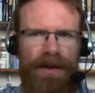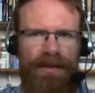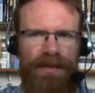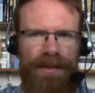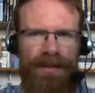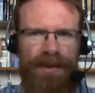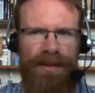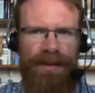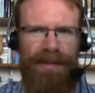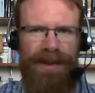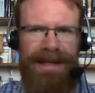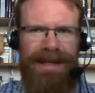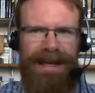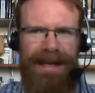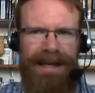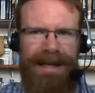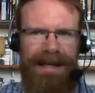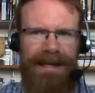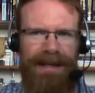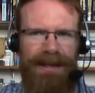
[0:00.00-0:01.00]
From the
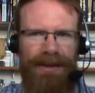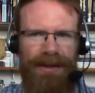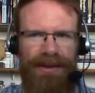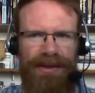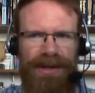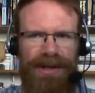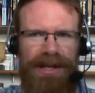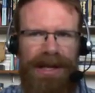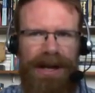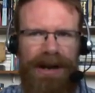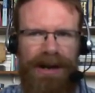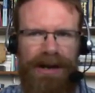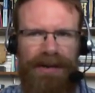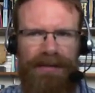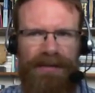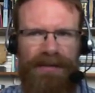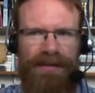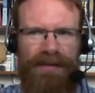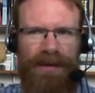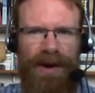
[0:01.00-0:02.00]
beginning, the
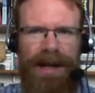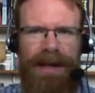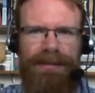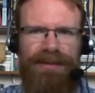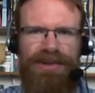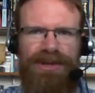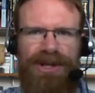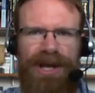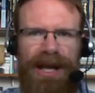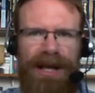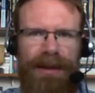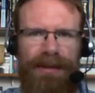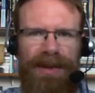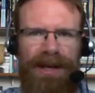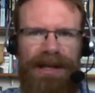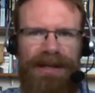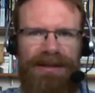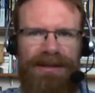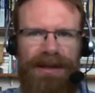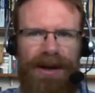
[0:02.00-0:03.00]
narrative frames Jacob
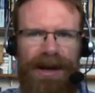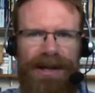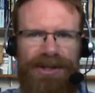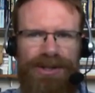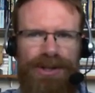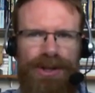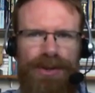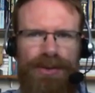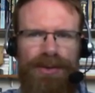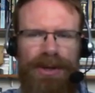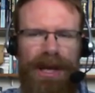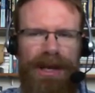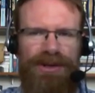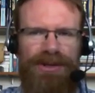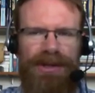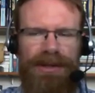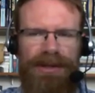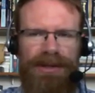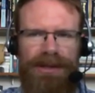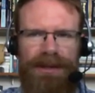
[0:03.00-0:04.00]
and Esau as two
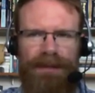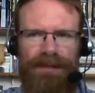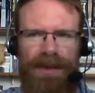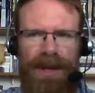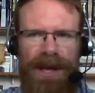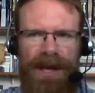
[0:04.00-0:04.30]
nations.